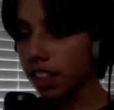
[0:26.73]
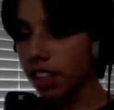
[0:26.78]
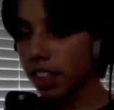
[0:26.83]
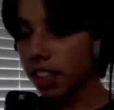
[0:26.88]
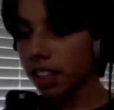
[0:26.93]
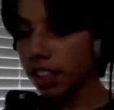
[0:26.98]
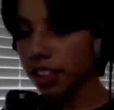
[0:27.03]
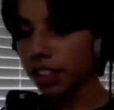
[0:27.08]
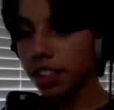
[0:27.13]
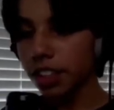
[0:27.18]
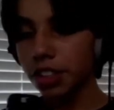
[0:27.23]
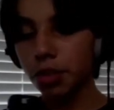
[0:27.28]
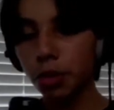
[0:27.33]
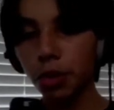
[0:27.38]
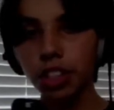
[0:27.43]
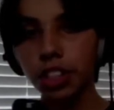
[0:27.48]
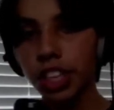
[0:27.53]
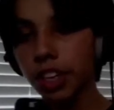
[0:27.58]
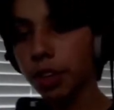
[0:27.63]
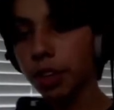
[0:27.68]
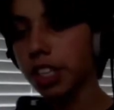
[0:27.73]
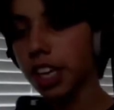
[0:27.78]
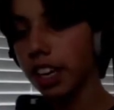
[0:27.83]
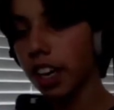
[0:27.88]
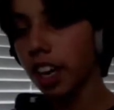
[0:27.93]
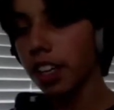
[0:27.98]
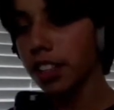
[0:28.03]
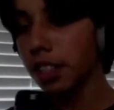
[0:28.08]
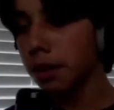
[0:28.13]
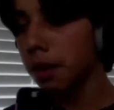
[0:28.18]
Discord channels, and I
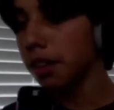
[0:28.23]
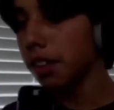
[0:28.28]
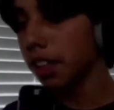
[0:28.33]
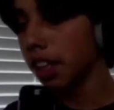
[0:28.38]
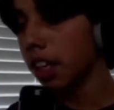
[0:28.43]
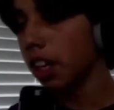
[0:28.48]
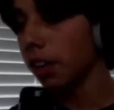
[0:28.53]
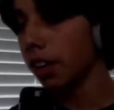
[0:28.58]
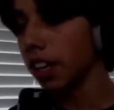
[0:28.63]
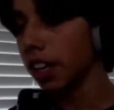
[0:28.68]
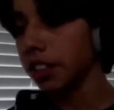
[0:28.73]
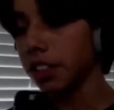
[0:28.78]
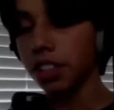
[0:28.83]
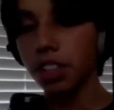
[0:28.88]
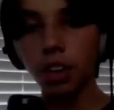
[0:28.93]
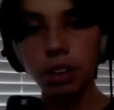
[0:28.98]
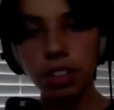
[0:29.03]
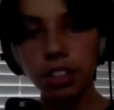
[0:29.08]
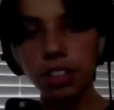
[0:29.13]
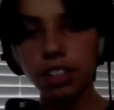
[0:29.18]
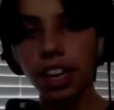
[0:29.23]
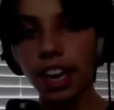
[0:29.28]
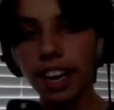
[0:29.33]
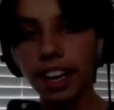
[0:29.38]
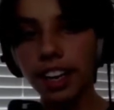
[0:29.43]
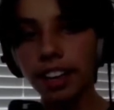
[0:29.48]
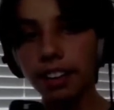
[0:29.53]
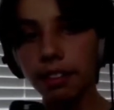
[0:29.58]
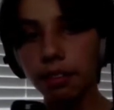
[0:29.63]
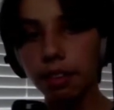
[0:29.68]
got to get to know this
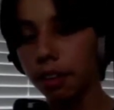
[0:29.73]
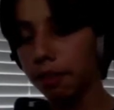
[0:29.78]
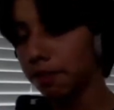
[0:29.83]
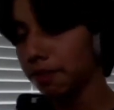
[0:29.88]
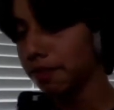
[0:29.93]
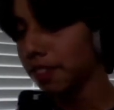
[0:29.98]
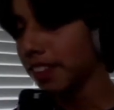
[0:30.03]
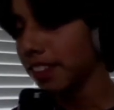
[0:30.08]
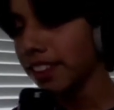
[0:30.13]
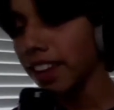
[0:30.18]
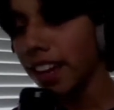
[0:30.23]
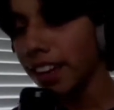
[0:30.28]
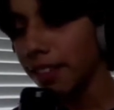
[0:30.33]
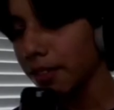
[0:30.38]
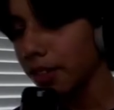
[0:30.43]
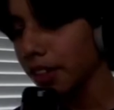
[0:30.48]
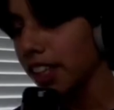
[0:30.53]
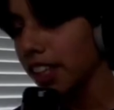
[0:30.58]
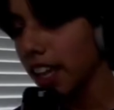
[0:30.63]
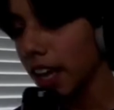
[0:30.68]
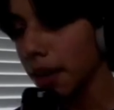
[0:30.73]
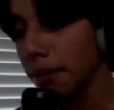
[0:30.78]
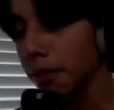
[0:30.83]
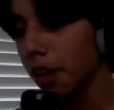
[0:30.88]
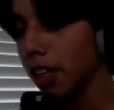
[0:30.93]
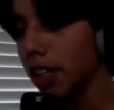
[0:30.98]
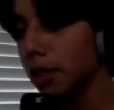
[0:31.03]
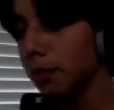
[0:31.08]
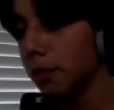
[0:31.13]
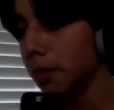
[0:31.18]
guy. Well, not really that
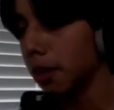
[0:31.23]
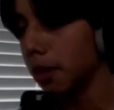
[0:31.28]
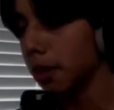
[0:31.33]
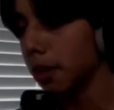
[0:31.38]
much, but